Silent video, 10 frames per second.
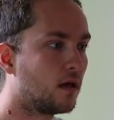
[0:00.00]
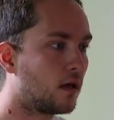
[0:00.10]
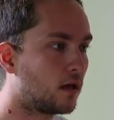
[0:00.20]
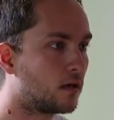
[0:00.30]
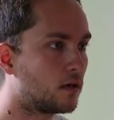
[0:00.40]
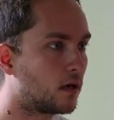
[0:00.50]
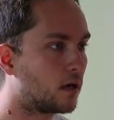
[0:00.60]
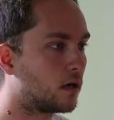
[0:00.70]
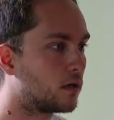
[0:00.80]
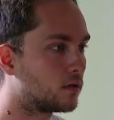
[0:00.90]
And
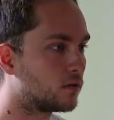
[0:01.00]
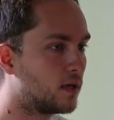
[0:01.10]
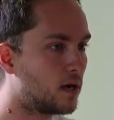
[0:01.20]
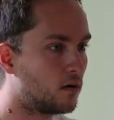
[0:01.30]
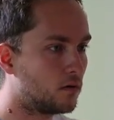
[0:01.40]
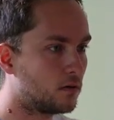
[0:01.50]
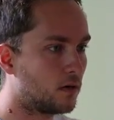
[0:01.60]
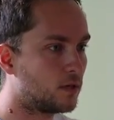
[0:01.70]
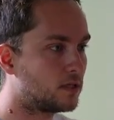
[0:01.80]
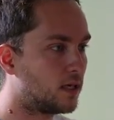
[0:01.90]
so now
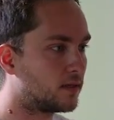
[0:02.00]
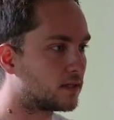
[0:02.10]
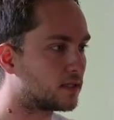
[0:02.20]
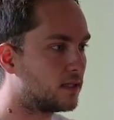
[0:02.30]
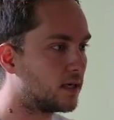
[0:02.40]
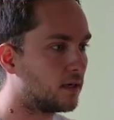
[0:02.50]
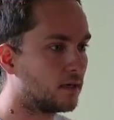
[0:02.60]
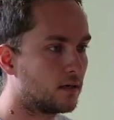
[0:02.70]
I'm going to take the stick,